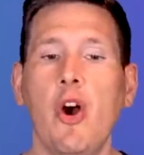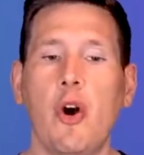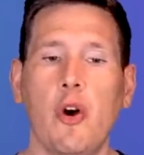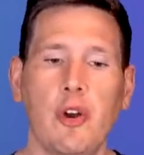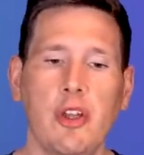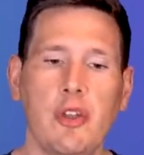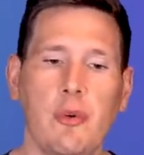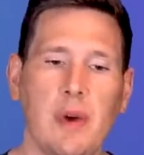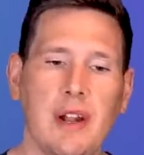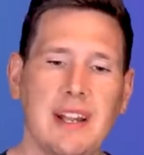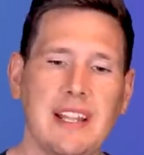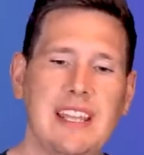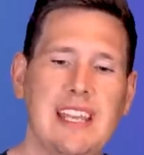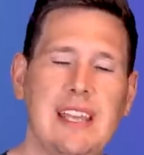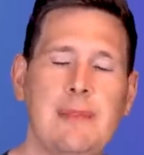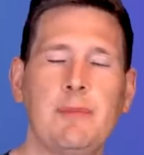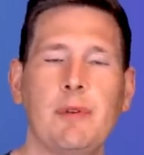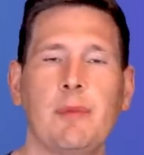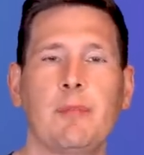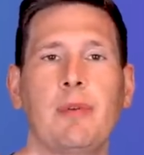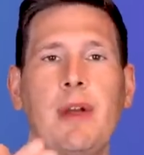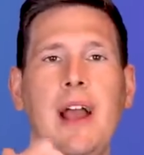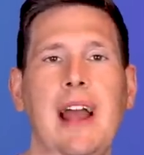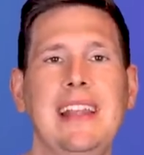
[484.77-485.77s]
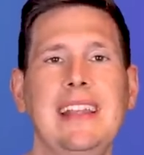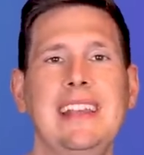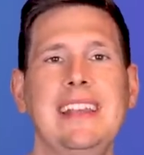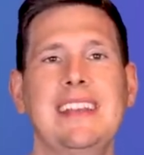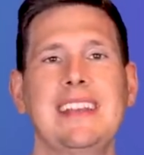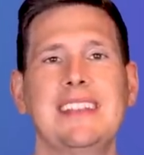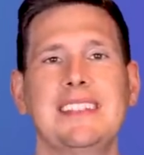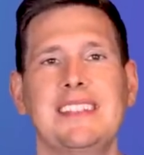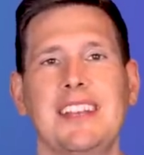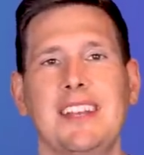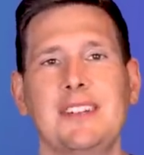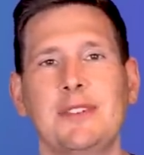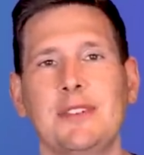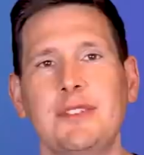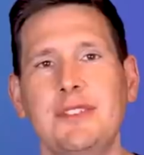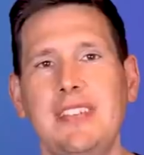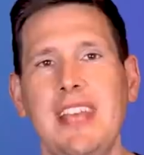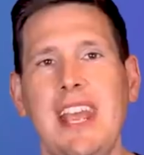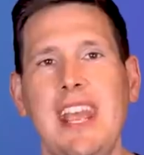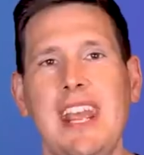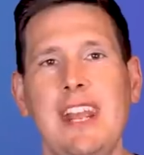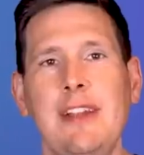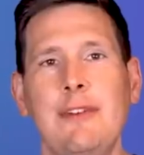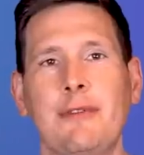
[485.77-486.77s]
or you want to keep your bratty kids
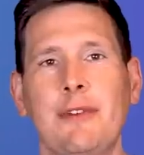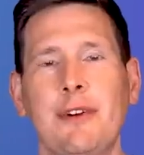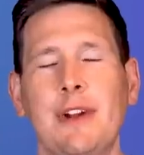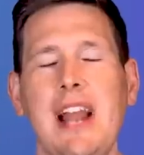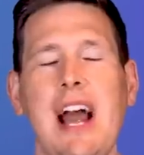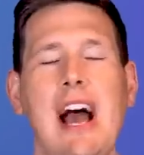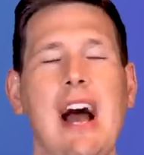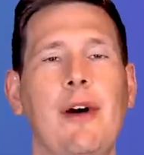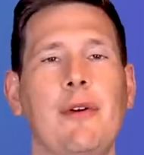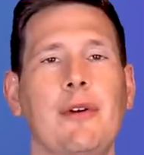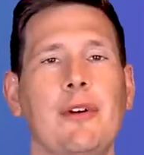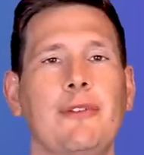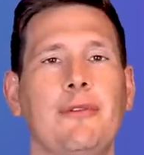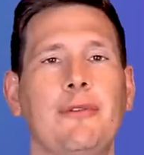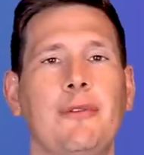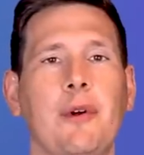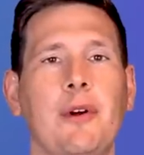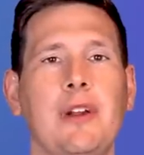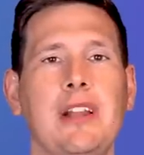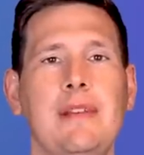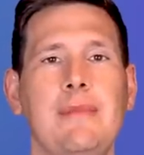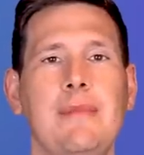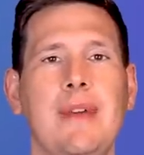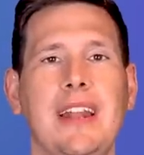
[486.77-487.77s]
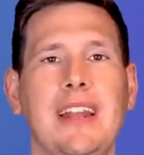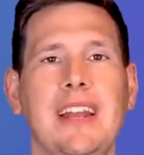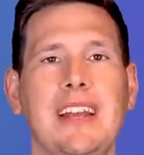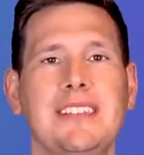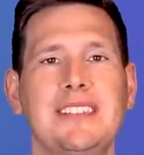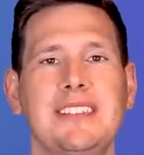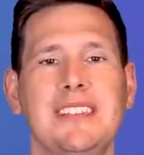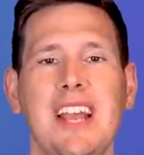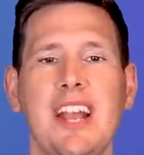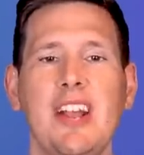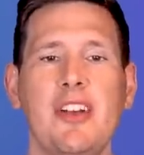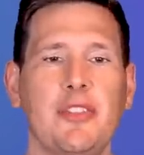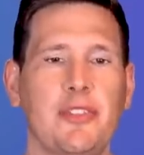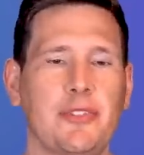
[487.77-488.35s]
entertained for an hour and 40 minutes,